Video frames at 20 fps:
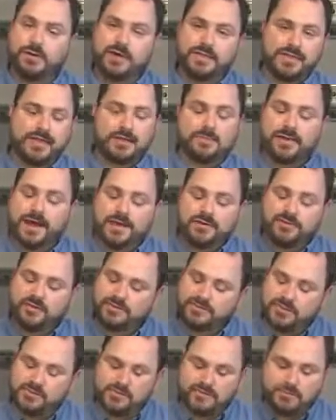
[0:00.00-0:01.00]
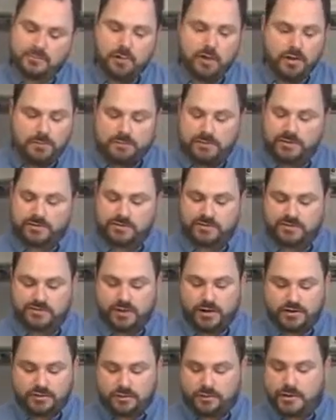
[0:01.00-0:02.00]
I think I'm going to add just a small pinch of
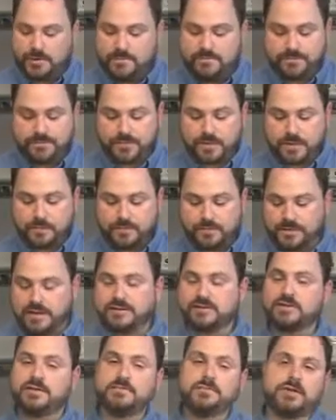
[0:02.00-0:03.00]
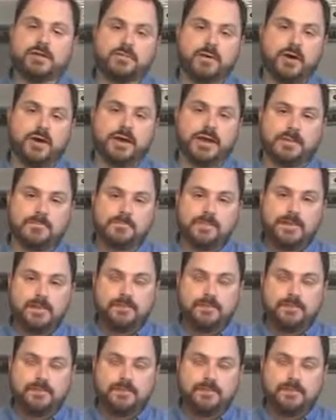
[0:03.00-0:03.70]
salt to it, but that's going to be about it.